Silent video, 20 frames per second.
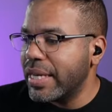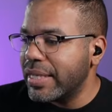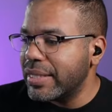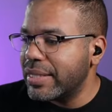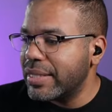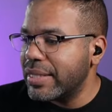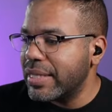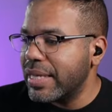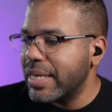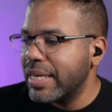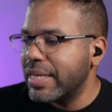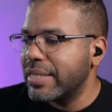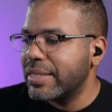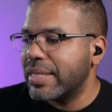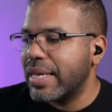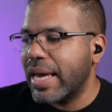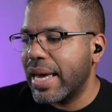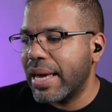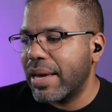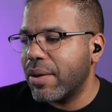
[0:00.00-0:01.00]
see is,
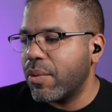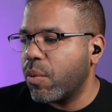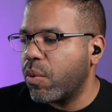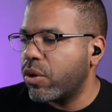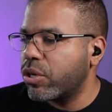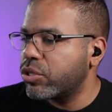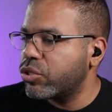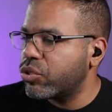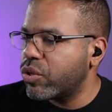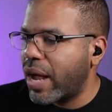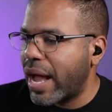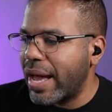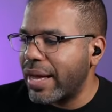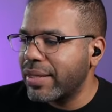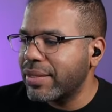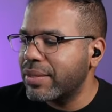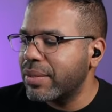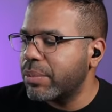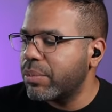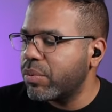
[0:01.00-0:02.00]
hey, we're trying
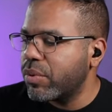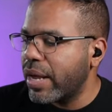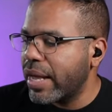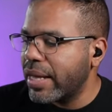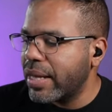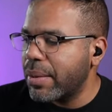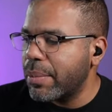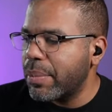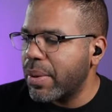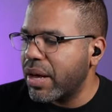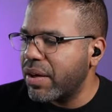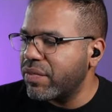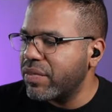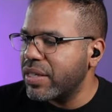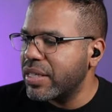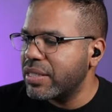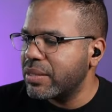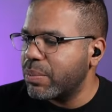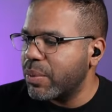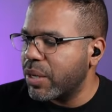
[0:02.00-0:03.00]
to break above
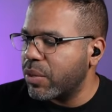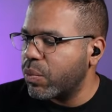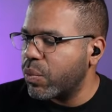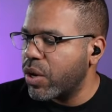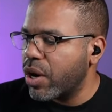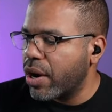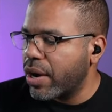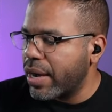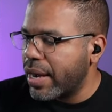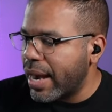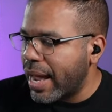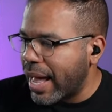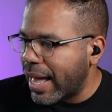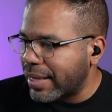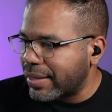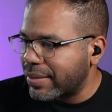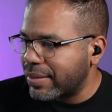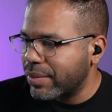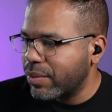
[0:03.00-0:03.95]
this, but we're not.